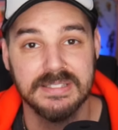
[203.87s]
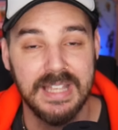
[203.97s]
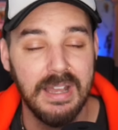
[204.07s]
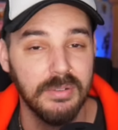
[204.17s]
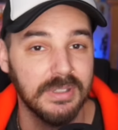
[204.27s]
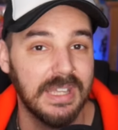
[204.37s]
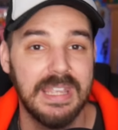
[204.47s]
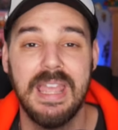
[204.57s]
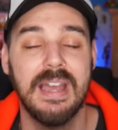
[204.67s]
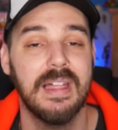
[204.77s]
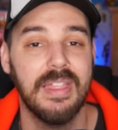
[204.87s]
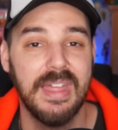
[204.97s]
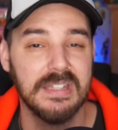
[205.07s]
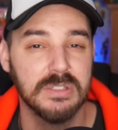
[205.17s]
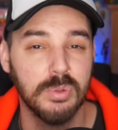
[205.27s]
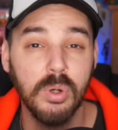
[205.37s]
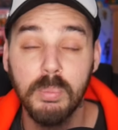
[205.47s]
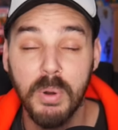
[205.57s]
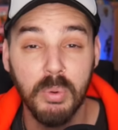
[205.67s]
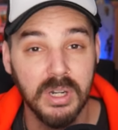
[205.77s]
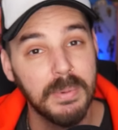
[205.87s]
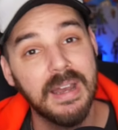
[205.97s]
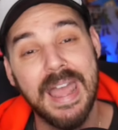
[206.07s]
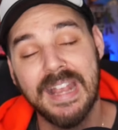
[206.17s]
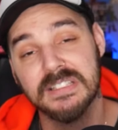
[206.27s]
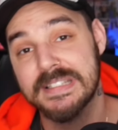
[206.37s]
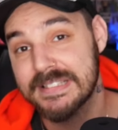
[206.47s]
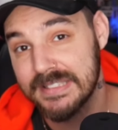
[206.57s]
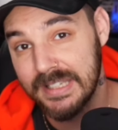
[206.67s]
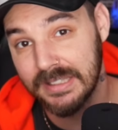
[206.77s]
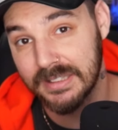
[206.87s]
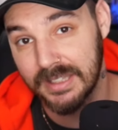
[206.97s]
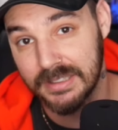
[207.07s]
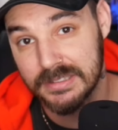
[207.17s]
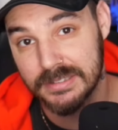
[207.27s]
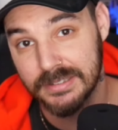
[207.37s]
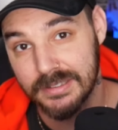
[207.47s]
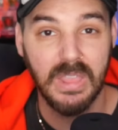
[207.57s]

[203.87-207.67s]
Sound, yeah, that's cool, but what about actually seeing things?